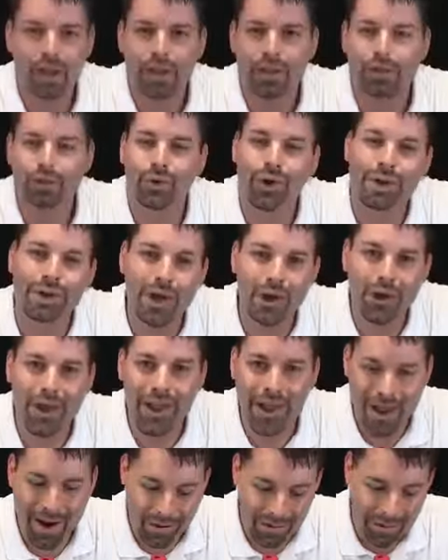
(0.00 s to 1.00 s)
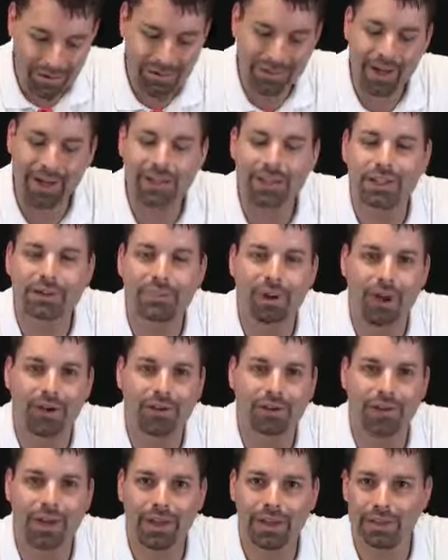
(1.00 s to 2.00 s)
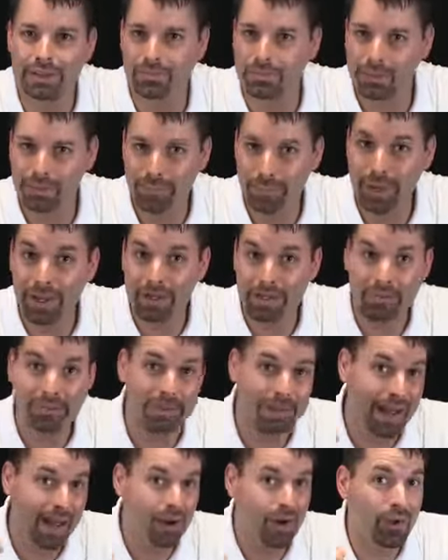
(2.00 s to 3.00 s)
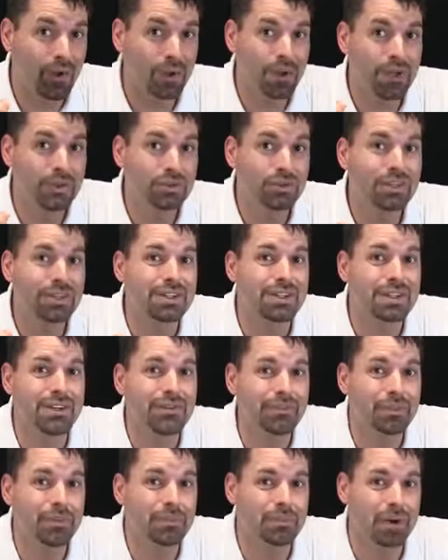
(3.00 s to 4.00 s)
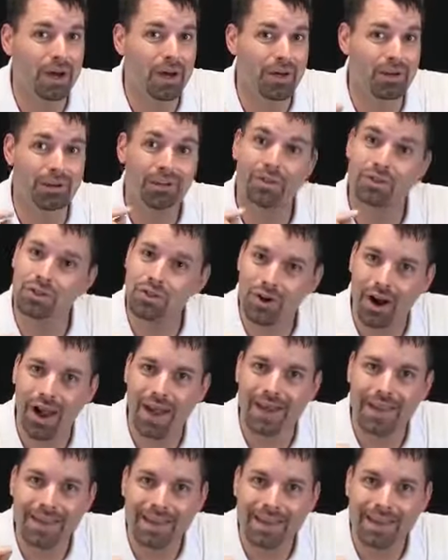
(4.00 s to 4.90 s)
So I know air inside this bottle takes up space, but now I want to use a different bottle and try it